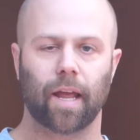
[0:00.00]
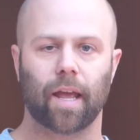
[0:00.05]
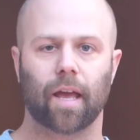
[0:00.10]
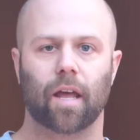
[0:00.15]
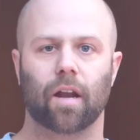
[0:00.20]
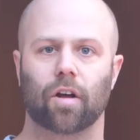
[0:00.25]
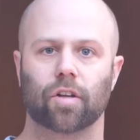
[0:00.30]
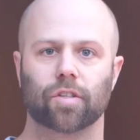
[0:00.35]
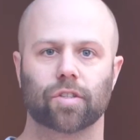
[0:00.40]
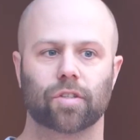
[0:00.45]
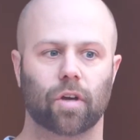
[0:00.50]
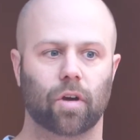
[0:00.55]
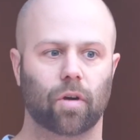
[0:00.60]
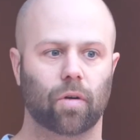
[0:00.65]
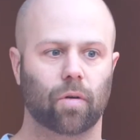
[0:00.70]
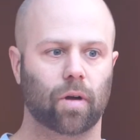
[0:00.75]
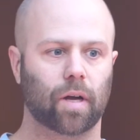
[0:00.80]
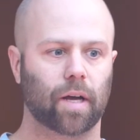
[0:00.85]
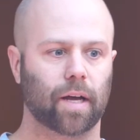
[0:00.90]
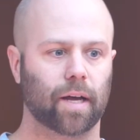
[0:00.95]
and
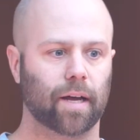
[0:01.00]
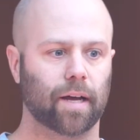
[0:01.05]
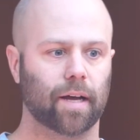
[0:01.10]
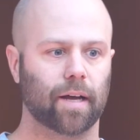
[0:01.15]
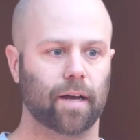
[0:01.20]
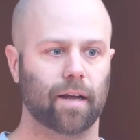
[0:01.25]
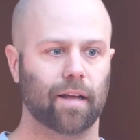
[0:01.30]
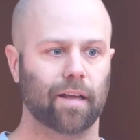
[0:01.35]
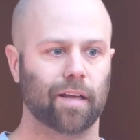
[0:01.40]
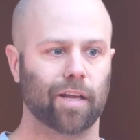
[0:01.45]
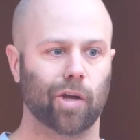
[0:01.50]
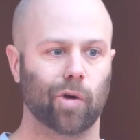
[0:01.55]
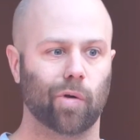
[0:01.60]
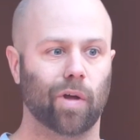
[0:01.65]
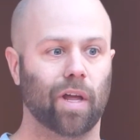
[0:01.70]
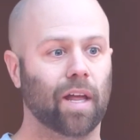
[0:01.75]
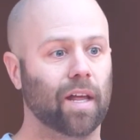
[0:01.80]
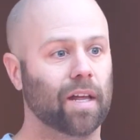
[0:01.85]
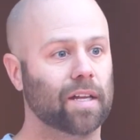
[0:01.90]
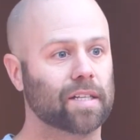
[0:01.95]
also, uh, you know,
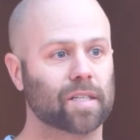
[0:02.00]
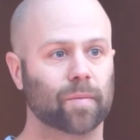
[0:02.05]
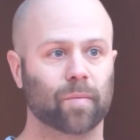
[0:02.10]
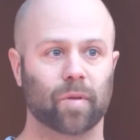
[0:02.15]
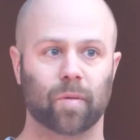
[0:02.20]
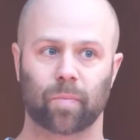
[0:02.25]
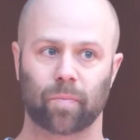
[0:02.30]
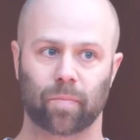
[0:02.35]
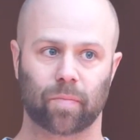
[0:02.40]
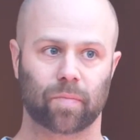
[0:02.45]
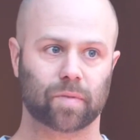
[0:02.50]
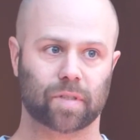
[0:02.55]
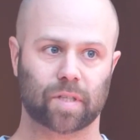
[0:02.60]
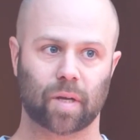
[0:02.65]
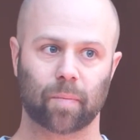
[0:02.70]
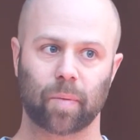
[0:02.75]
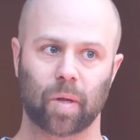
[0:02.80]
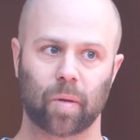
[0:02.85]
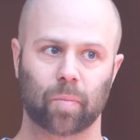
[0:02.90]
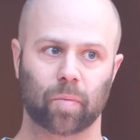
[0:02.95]
some of the,
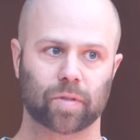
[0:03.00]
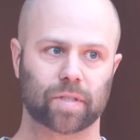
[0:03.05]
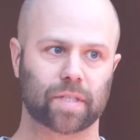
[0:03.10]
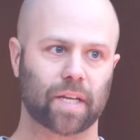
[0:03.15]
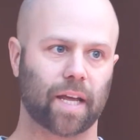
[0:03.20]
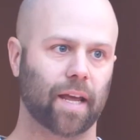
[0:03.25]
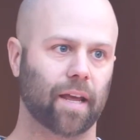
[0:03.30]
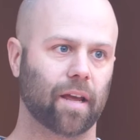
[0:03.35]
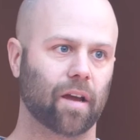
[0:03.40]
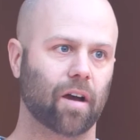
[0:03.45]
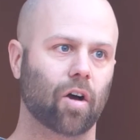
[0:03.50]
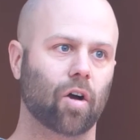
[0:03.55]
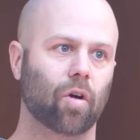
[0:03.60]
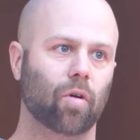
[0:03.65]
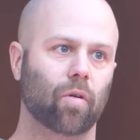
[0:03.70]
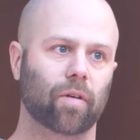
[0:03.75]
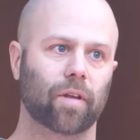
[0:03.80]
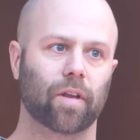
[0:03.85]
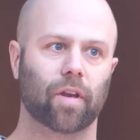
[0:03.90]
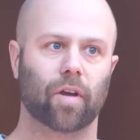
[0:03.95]
some people say,
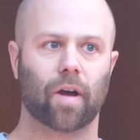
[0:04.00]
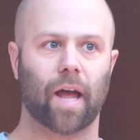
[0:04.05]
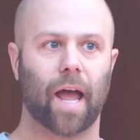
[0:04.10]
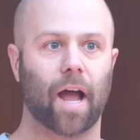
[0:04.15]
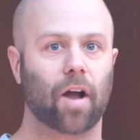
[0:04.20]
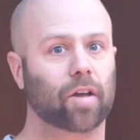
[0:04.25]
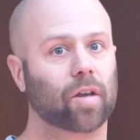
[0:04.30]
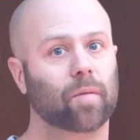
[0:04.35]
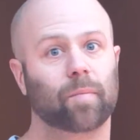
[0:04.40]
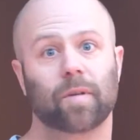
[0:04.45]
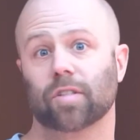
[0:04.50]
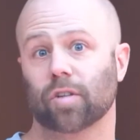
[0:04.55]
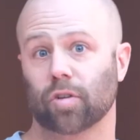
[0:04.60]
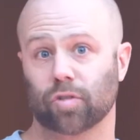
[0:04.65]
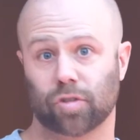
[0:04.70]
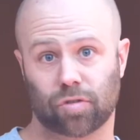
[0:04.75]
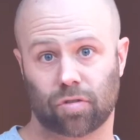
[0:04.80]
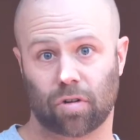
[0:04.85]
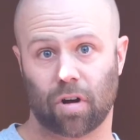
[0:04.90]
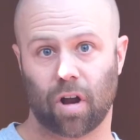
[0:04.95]
oh, you know, how can it be so
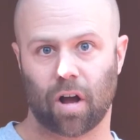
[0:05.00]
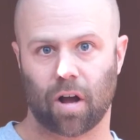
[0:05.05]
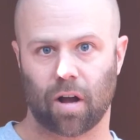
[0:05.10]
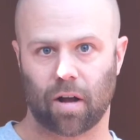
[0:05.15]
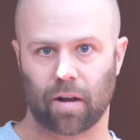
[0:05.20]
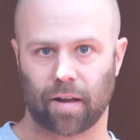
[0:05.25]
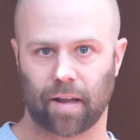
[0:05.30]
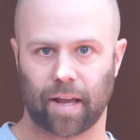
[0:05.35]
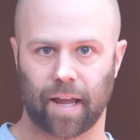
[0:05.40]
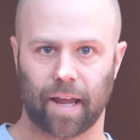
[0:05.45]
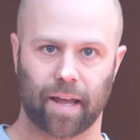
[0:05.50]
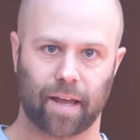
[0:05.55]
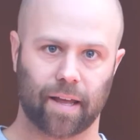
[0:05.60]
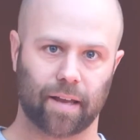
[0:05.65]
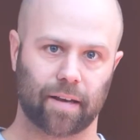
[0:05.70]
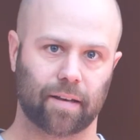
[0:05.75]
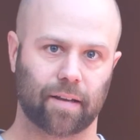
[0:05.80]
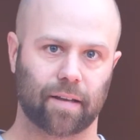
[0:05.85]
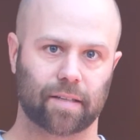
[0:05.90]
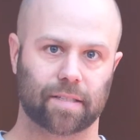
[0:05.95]
strong
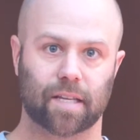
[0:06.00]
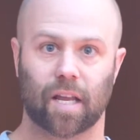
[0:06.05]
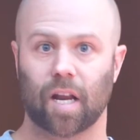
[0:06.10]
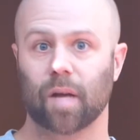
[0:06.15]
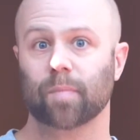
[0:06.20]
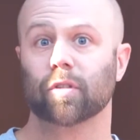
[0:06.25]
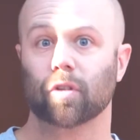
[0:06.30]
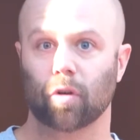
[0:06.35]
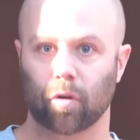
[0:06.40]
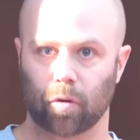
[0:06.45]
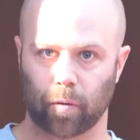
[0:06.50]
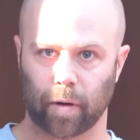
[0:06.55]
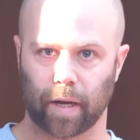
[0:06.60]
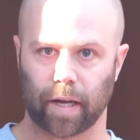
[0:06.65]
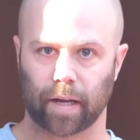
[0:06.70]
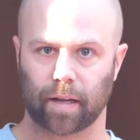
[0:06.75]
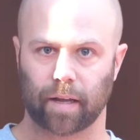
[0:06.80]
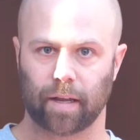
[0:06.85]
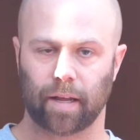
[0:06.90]
and set up so quick?